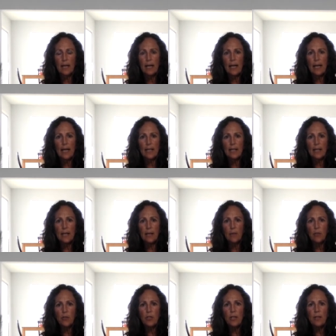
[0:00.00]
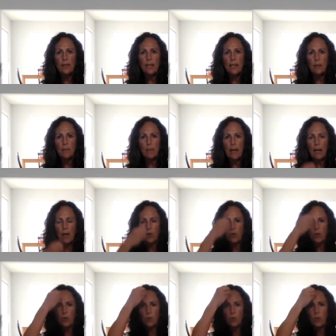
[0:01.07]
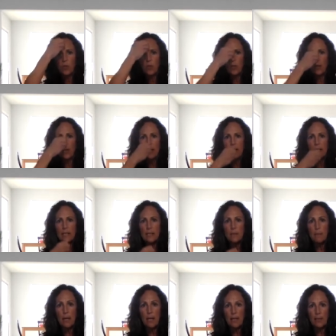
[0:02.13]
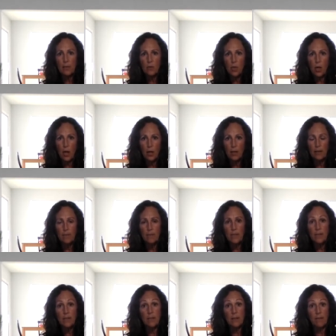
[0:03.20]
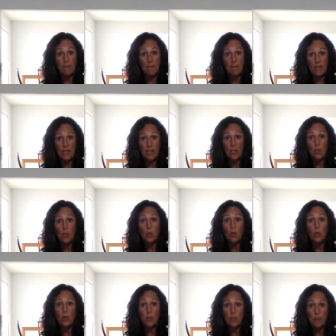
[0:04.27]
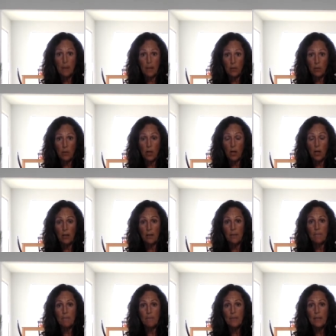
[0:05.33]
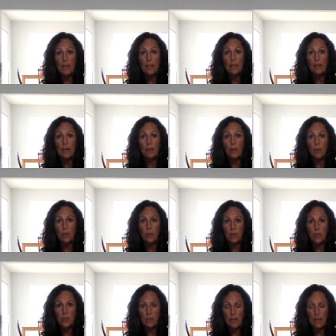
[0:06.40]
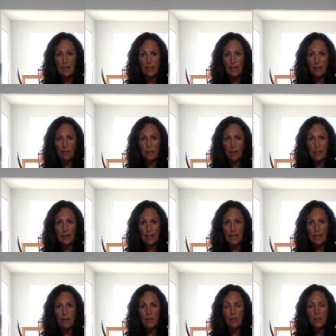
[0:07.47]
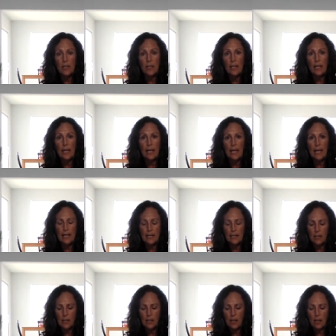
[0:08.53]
And I want you to think about your spinal column. This is the physical spinal column that we are speaking of right now. And